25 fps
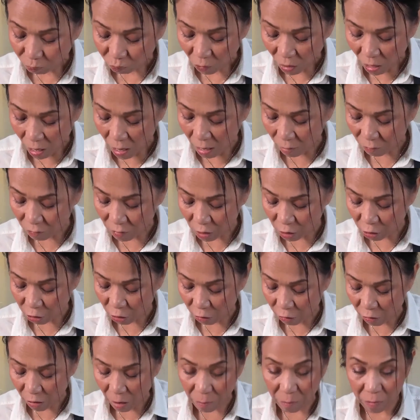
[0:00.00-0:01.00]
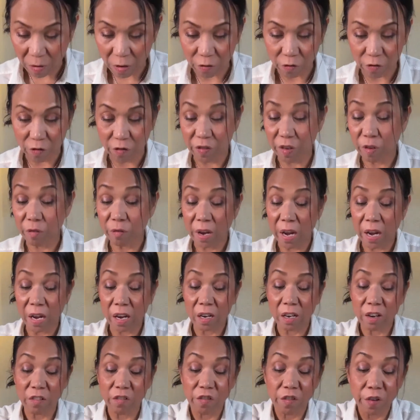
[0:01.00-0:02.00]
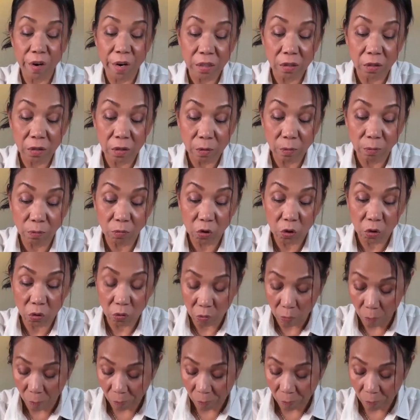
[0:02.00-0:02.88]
I have this cucumber a few days in the fridge, and